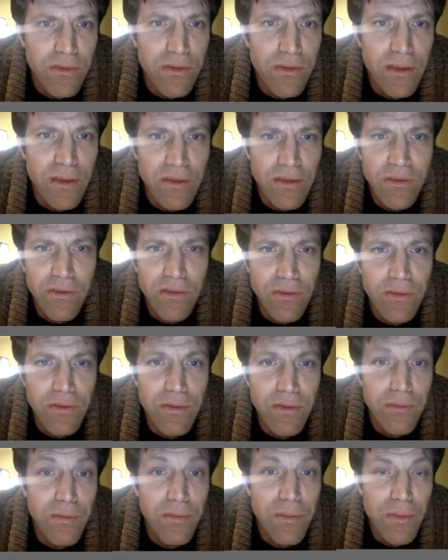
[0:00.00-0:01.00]
let
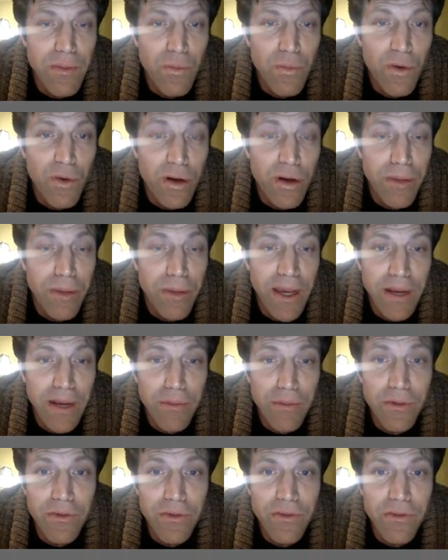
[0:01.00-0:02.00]
me work
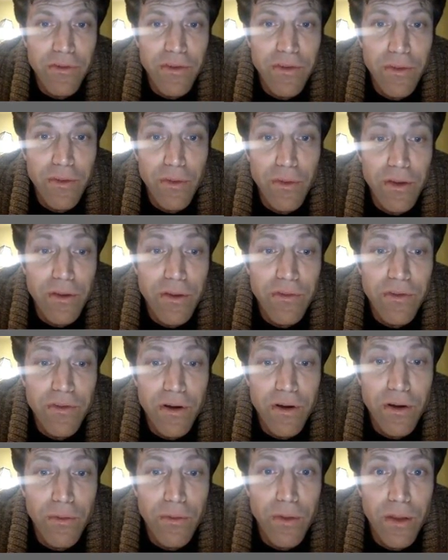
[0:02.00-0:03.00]
backwards and see what you
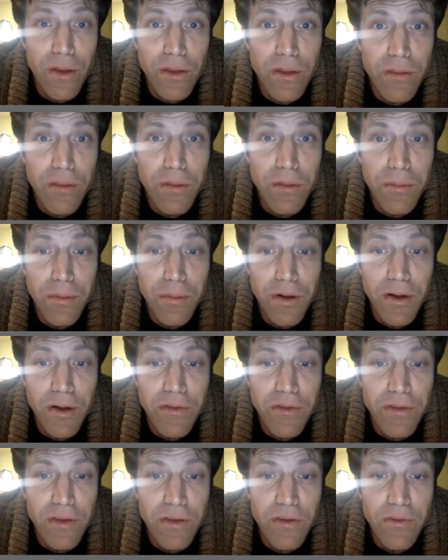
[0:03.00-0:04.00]
started with. I'm going to
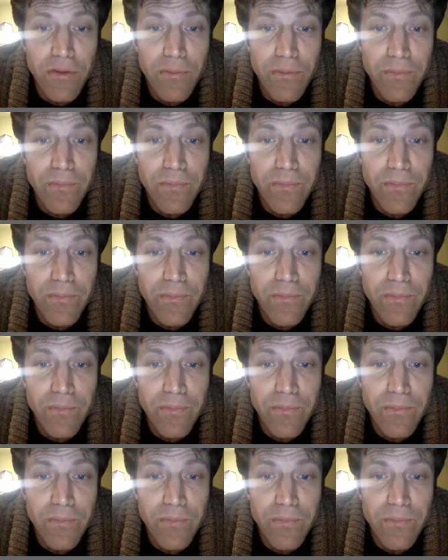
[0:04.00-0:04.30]
pause this.